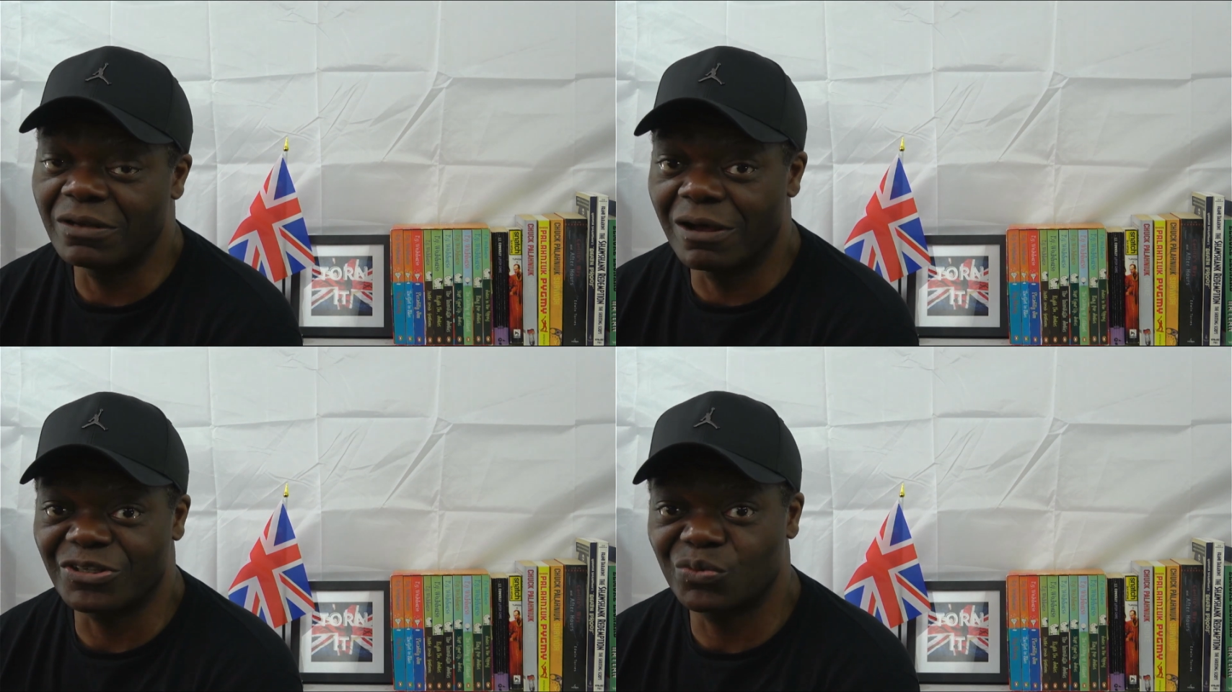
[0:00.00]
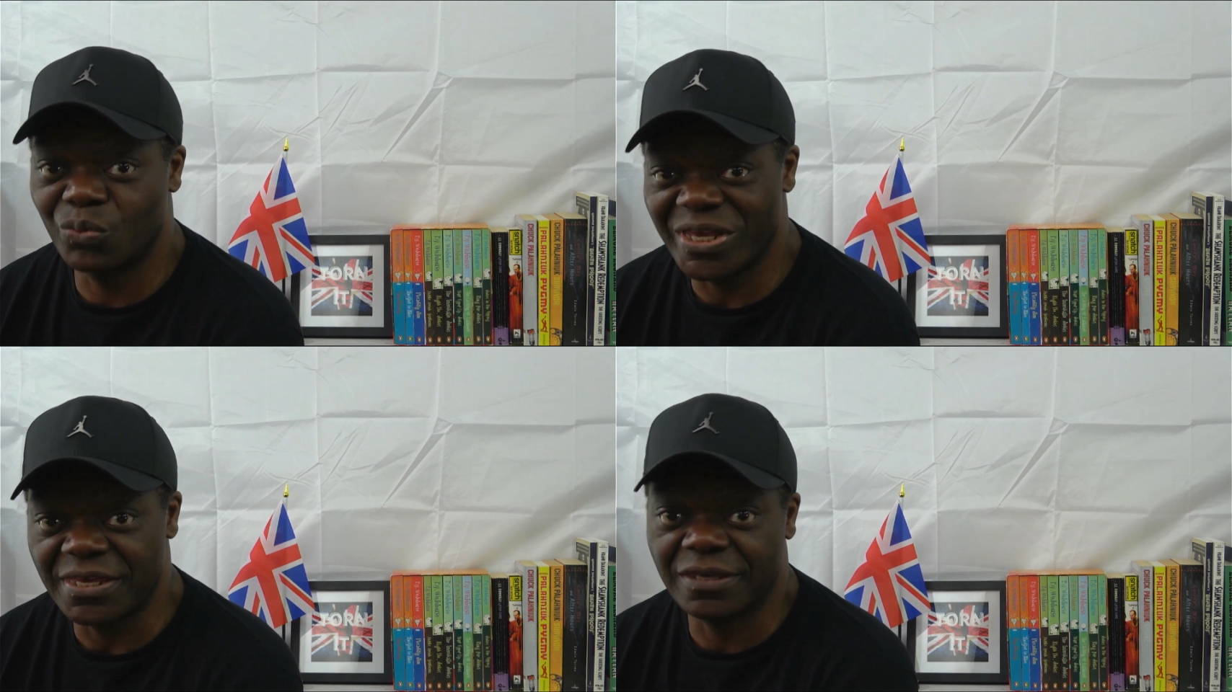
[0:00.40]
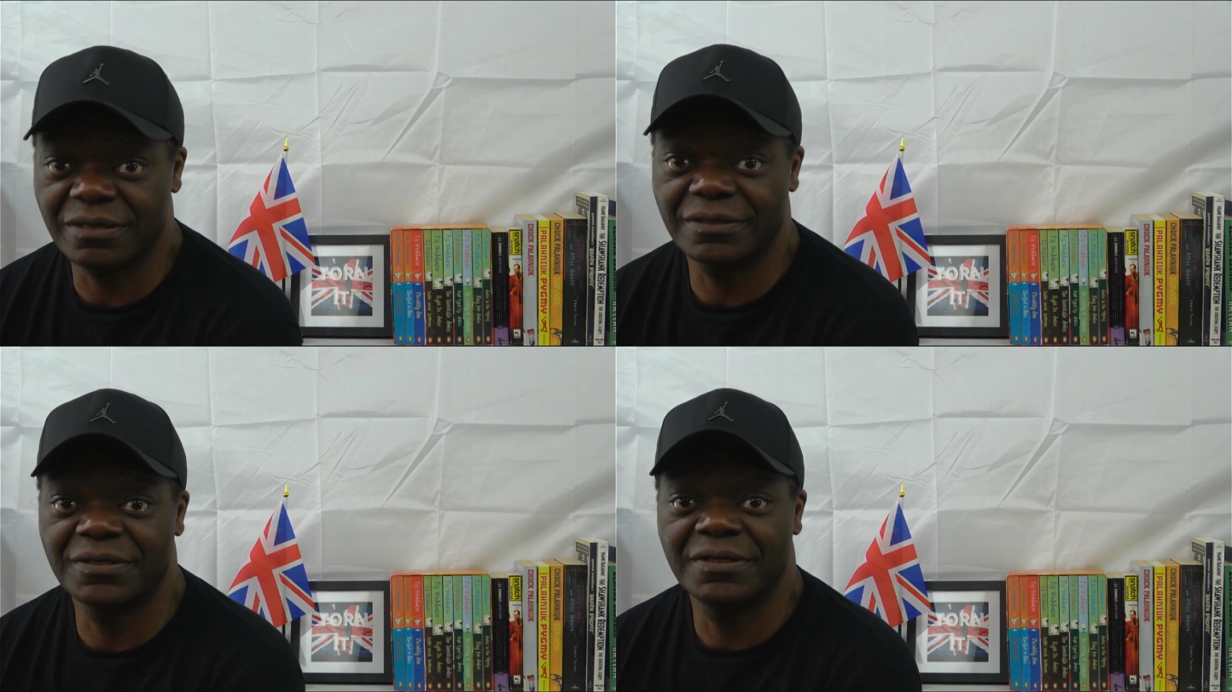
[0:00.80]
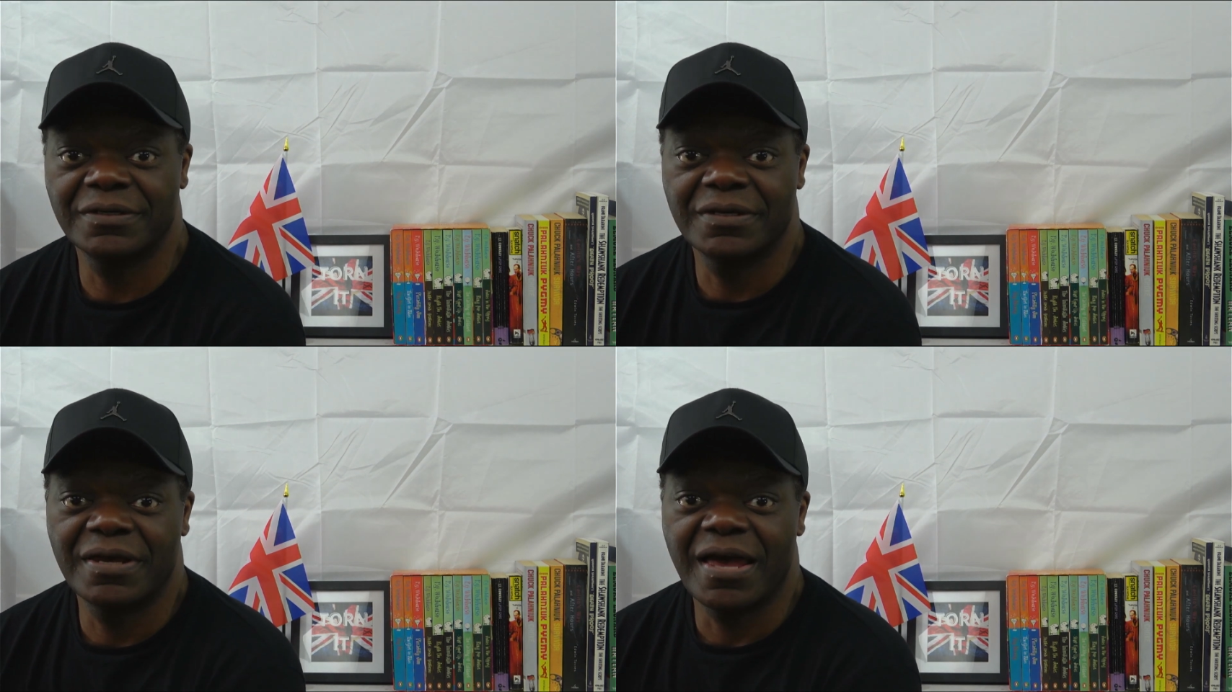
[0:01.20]
last week,
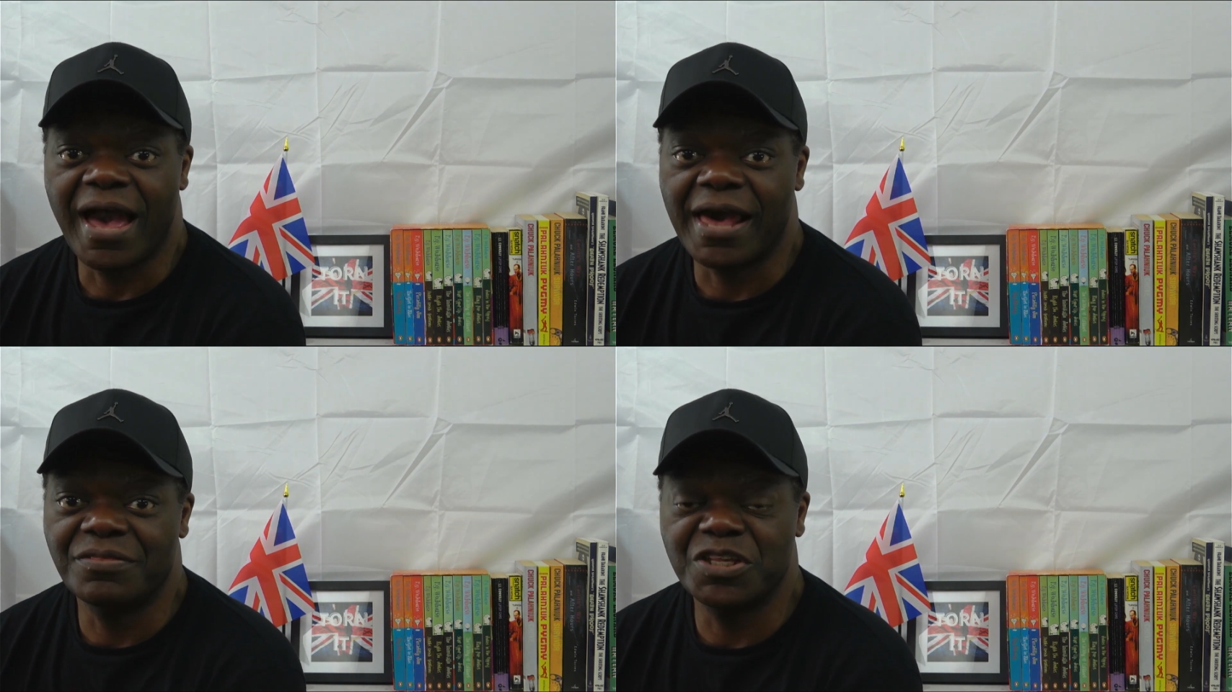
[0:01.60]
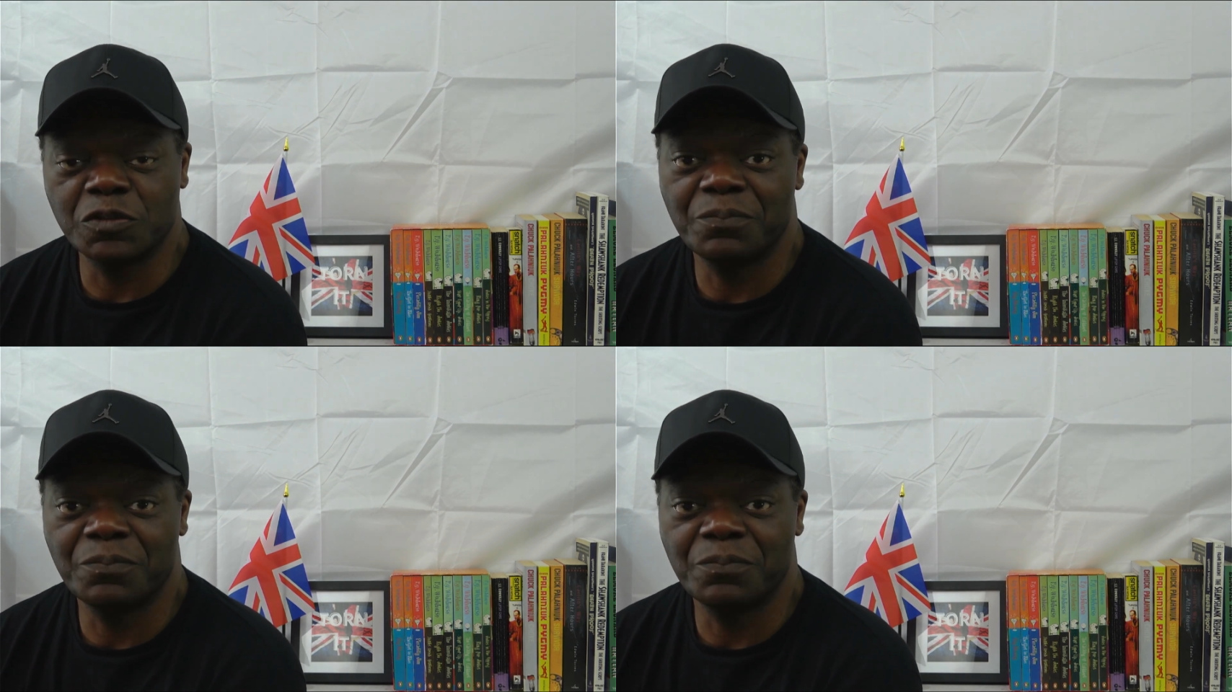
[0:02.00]
and this